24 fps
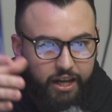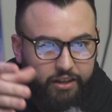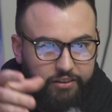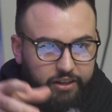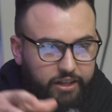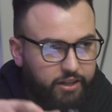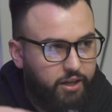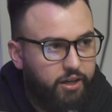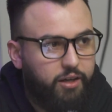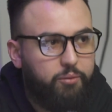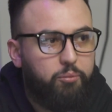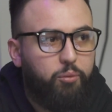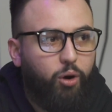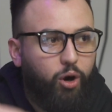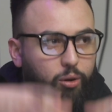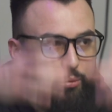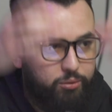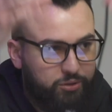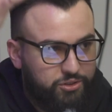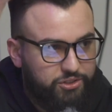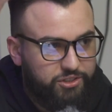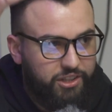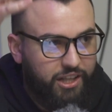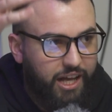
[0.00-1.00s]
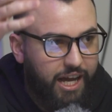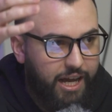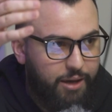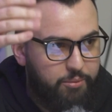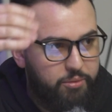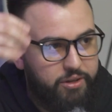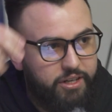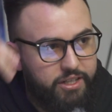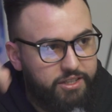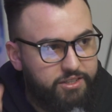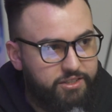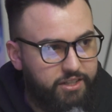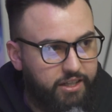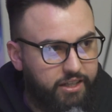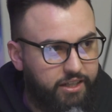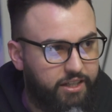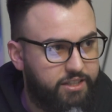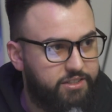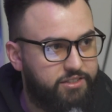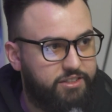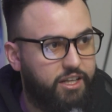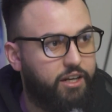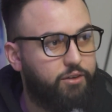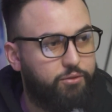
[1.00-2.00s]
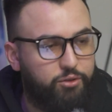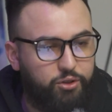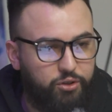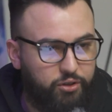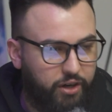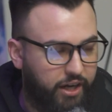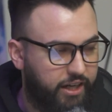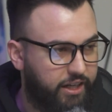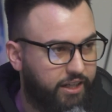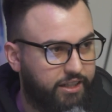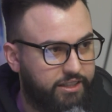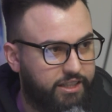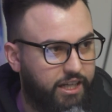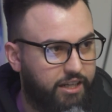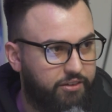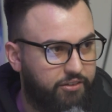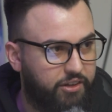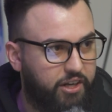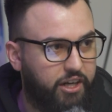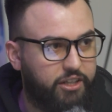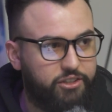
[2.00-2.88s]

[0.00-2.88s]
at like a marble slab, and it's like, instead of creating David,